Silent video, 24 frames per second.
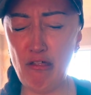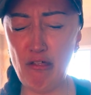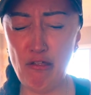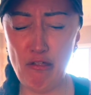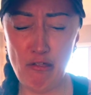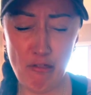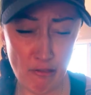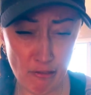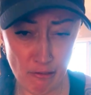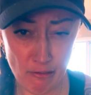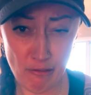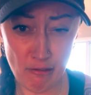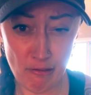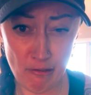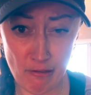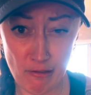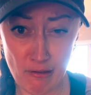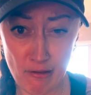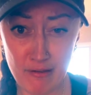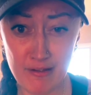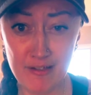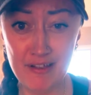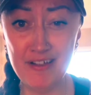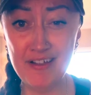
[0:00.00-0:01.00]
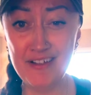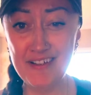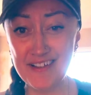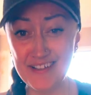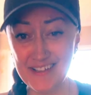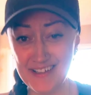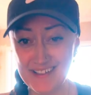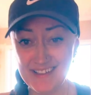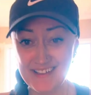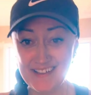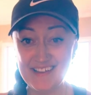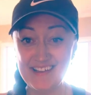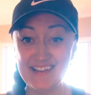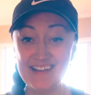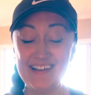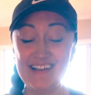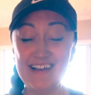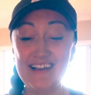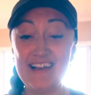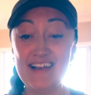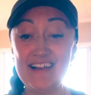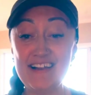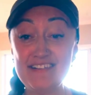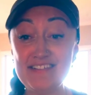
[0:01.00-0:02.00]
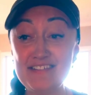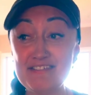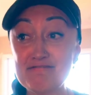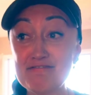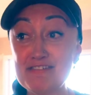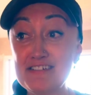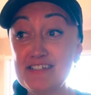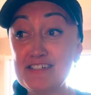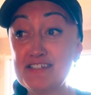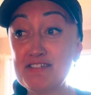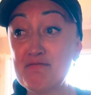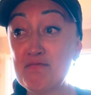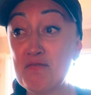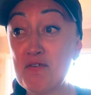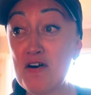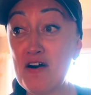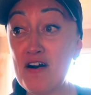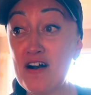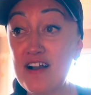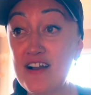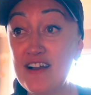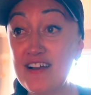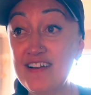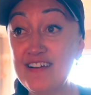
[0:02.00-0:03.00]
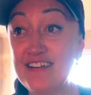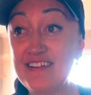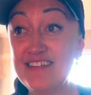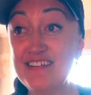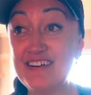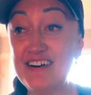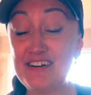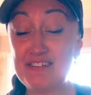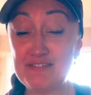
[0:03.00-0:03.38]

Ugh. And the reason why,